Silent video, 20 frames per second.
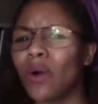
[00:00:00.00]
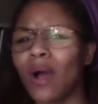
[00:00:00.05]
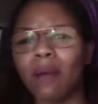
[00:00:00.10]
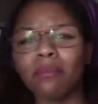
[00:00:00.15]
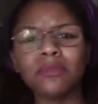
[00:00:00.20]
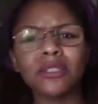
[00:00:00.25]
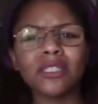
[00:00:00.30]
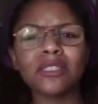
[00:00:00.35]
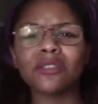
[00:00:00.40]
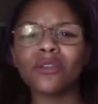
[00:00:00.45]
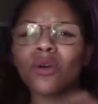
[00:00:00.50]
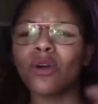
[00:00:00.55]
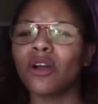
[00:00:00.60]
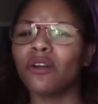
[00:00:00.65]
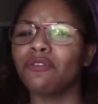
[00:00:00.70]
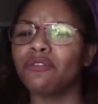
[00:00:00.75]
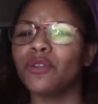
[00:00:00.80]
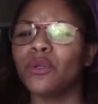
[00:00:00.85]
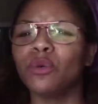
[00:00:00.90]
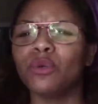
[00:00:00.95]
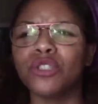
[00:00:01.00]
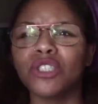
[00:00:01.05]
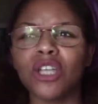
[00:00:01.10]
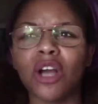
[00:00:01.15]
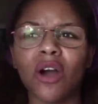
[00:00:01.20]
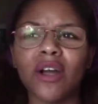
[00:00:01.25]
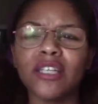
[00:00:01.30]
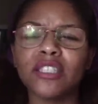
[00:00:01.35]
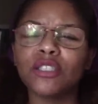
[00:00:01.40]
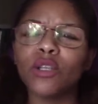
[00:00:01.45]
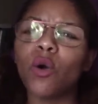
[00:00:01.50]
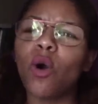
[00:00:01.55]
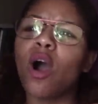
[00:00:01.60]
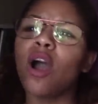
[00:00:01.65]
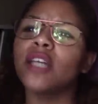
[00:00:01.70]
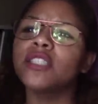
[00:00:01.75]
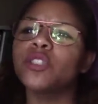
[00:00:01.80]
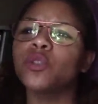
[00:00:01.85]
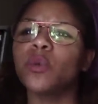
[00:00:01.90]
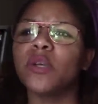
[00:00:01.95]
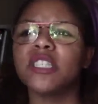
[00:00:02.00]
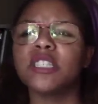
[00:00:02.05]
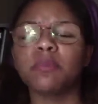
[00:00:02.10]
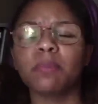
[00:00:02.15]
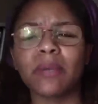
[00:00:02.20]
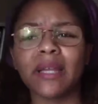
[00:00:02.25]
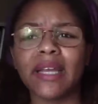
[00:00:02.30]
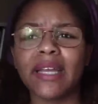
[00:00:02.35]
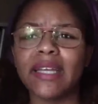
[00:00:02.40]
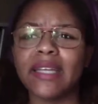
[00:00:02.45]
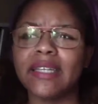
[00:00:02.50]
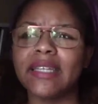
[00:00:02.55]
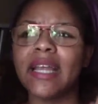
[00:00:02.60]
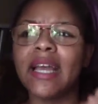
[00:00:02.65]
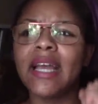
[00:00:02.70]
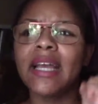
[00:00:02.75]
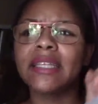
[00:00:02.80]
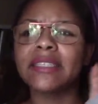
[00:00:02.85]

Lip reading: I'm just so confused, y'all. It's so hard to explain